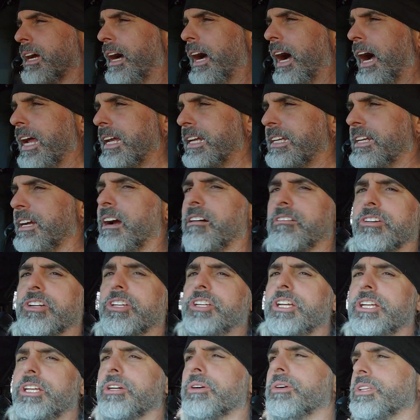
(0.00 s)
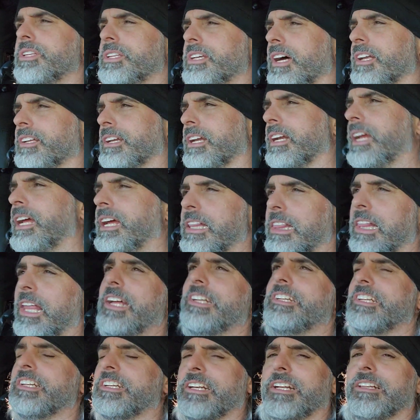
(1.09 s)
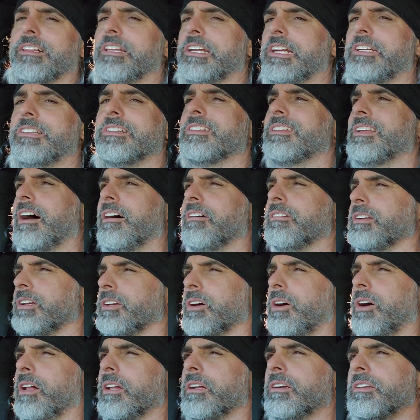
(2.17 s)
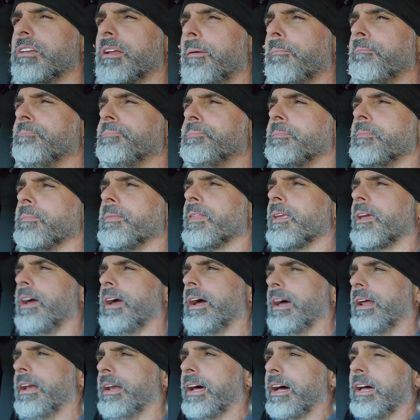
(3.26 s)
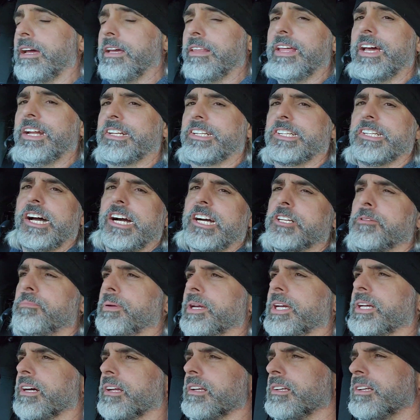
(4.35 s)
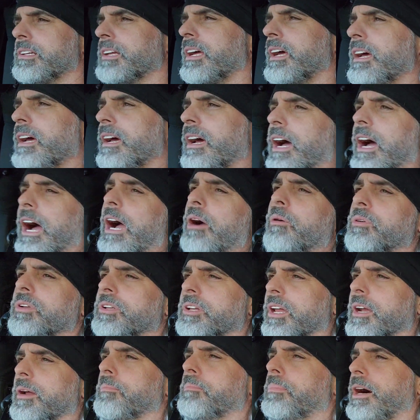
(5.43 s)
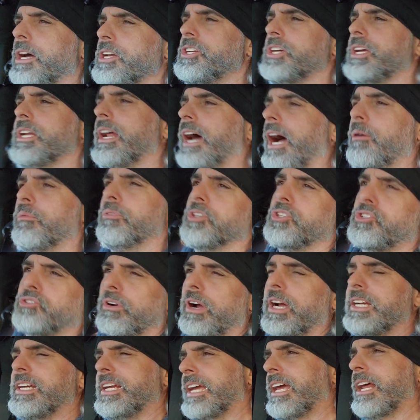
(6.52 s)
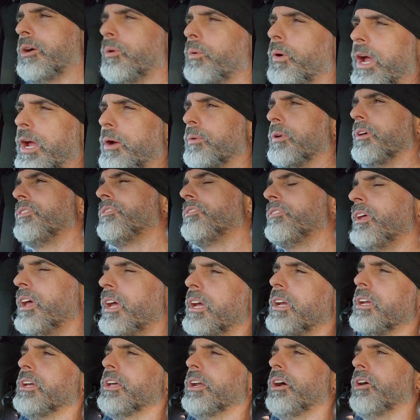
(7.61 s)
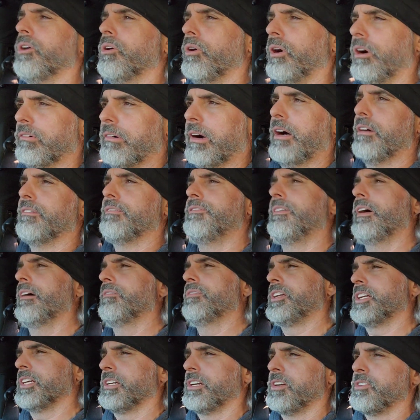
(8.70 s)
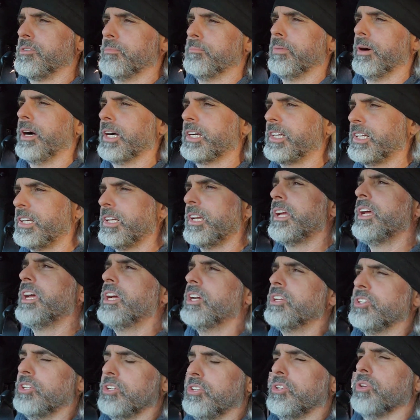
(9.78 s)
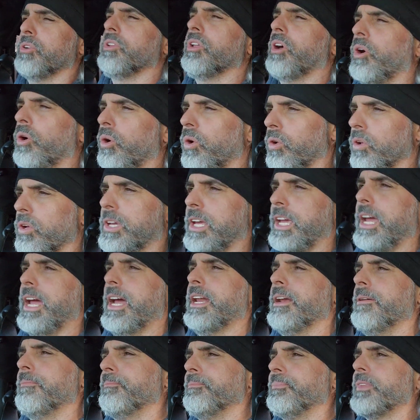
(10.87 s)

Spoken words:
I guarantee you it doesn't, unless it's at least $1,000. And that sucks, because I was on a budget. I was trying to get away with, around $500-600 to do the whole kit.